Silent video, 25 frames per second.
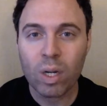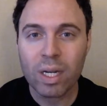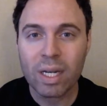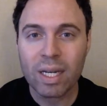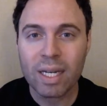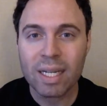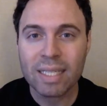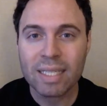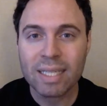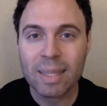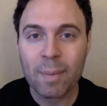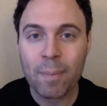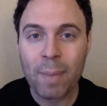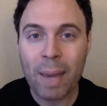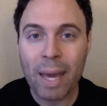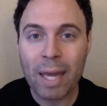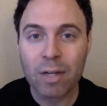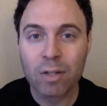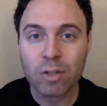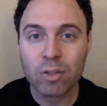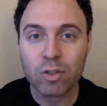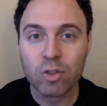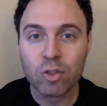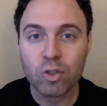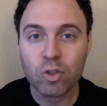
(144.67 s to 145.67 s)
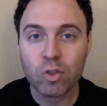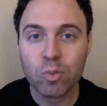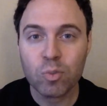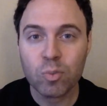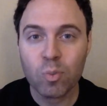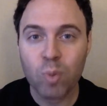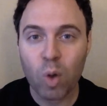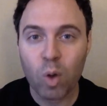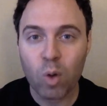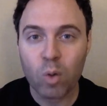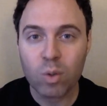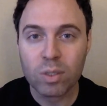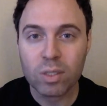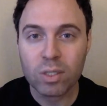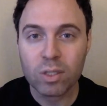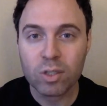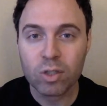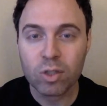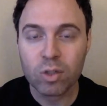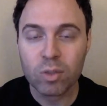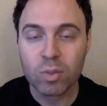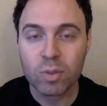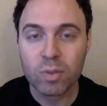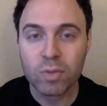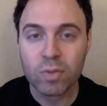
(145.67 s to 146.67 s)
it is that matters to you most in
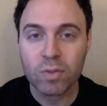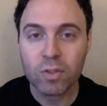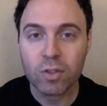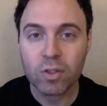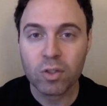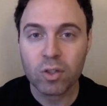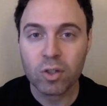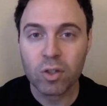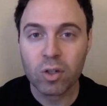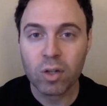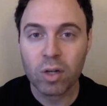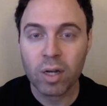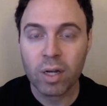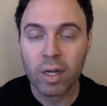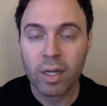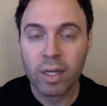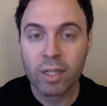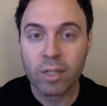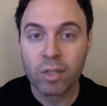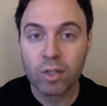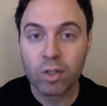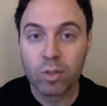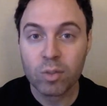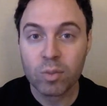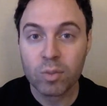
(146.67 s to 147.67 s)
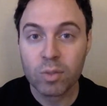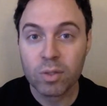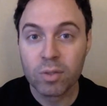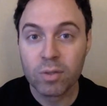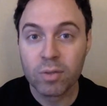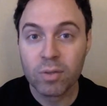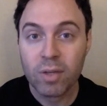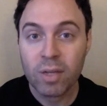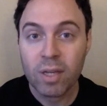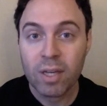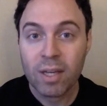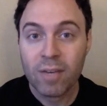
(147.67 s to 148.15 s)
terms of